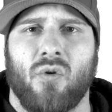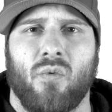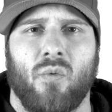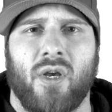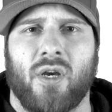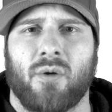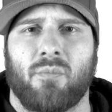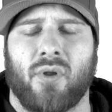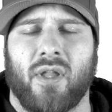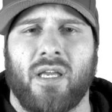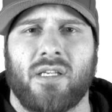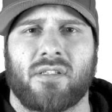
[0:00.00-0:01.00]
weird
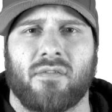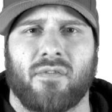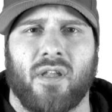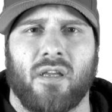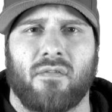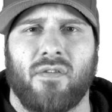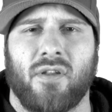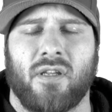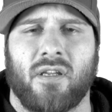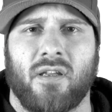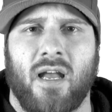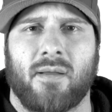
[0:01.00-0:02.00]
place of like
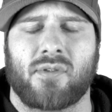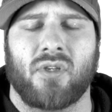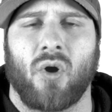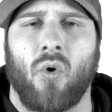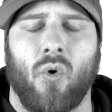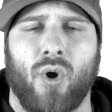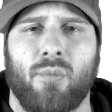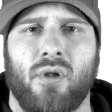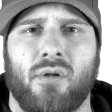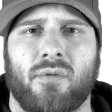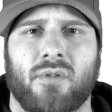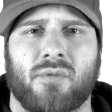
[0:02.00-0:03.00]
feeling absolutely
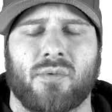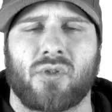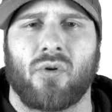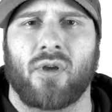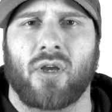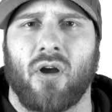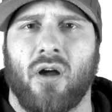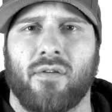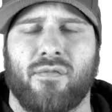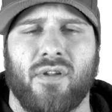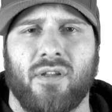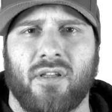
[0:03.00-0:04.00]
horrible with what's going
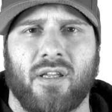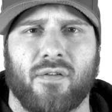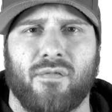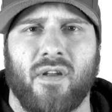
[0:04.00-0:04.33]
on, feeling like a